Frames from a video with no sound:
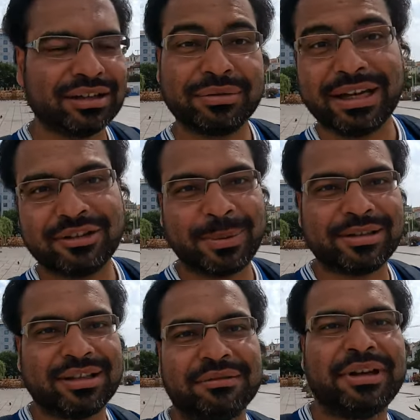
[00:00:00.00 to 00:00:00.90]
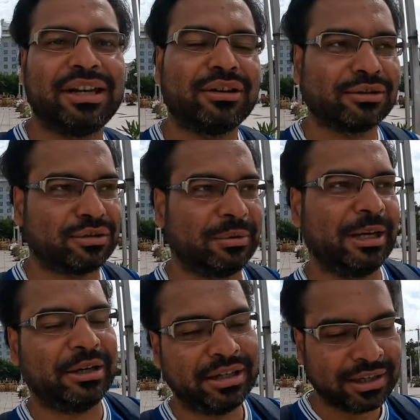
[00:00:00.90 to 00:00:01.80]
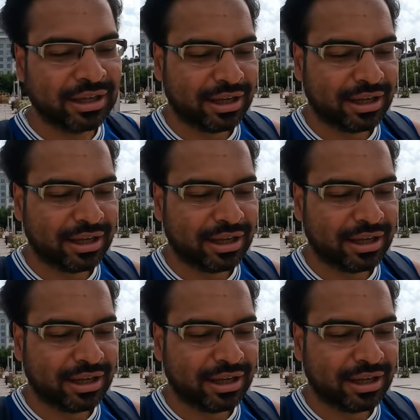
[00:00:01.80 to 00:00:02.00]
is very special and very close to my heart.